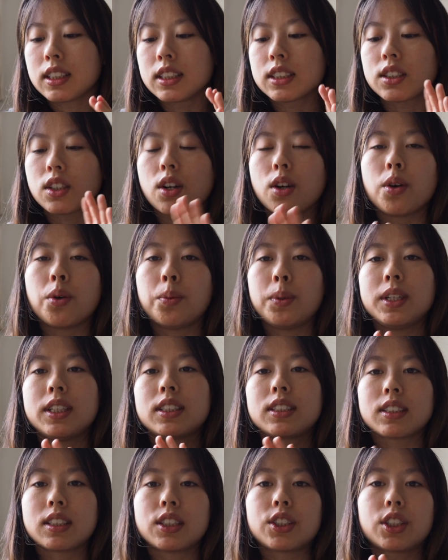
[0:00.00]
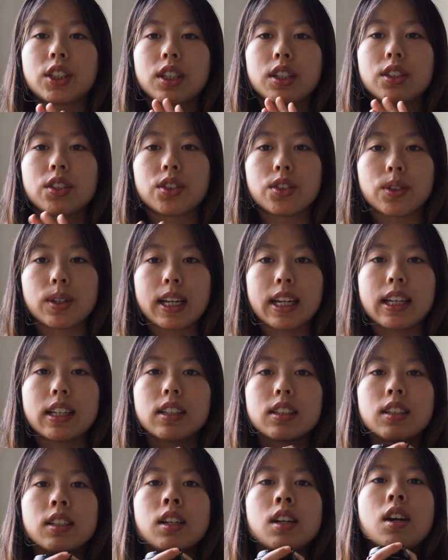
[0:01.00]
It's always such a great
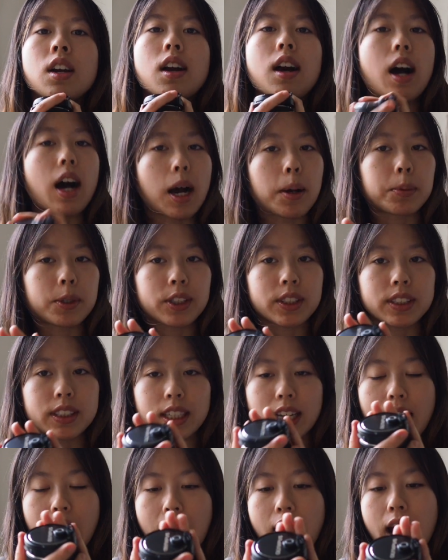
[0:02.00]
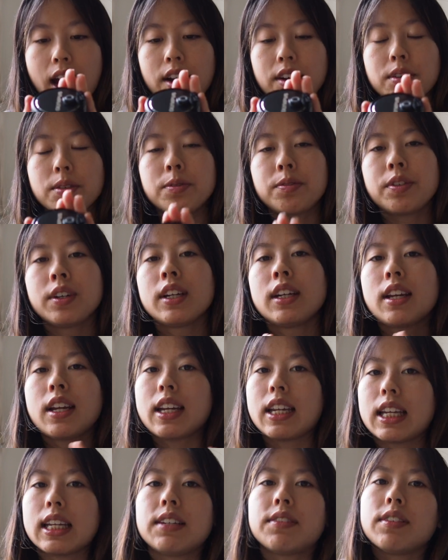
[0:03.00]
option to have,
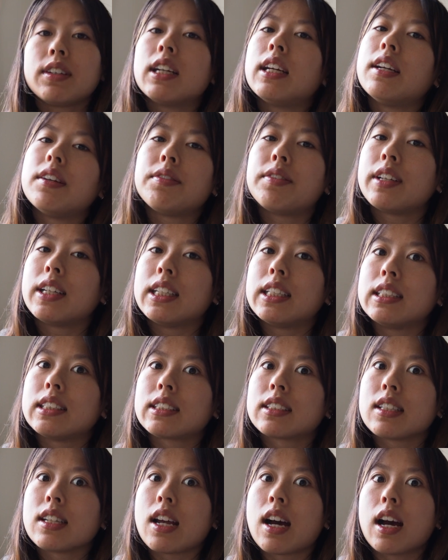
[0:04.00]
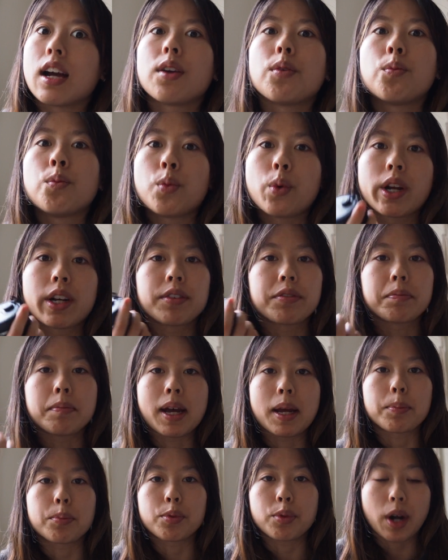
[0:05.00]
even if it is not one of
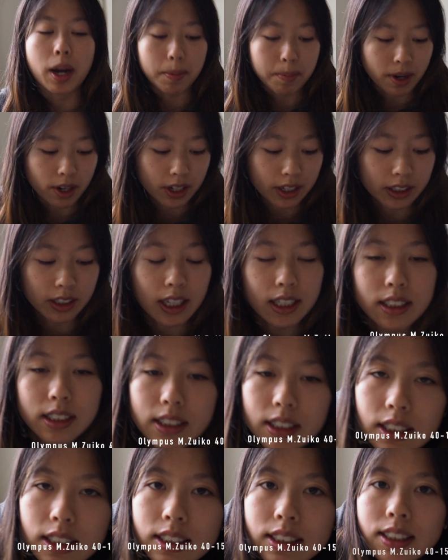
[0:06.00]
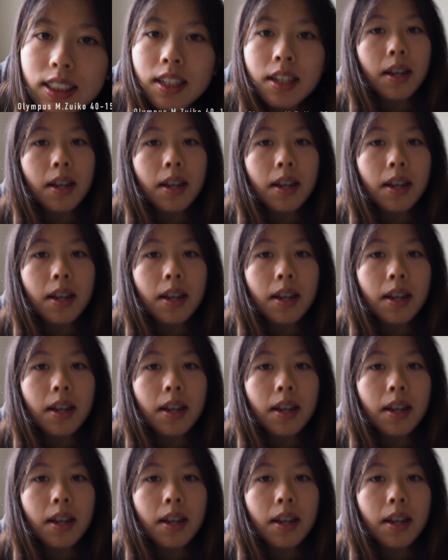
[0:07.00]
my primary lenses.